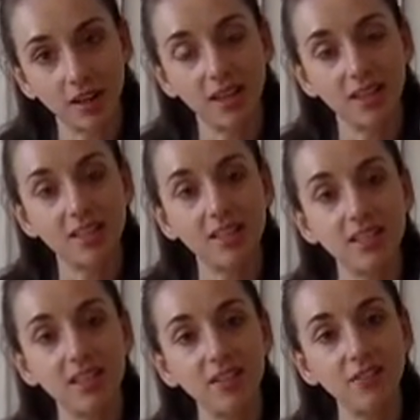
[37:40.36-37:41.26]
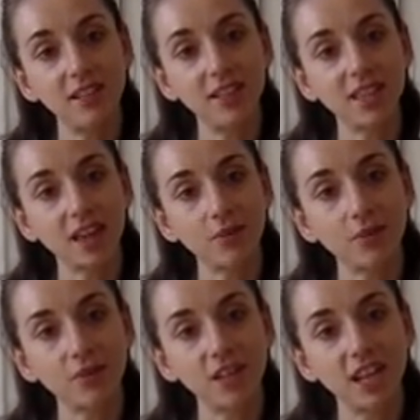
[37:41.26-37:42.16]
Still feeling that
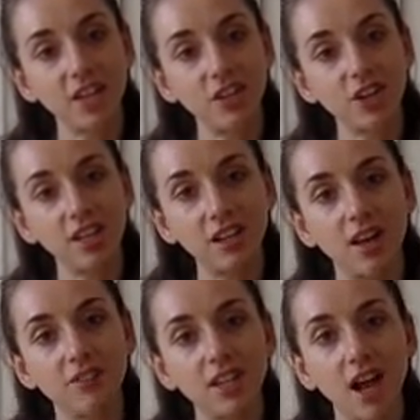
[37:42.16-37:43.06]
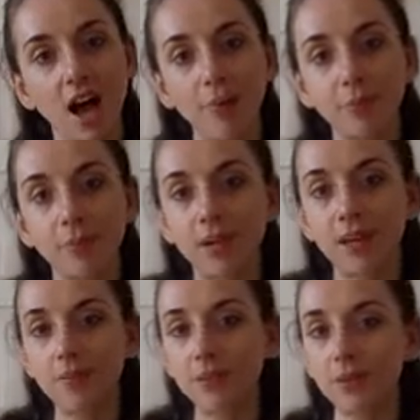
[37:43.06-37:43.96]
rotation of top ribs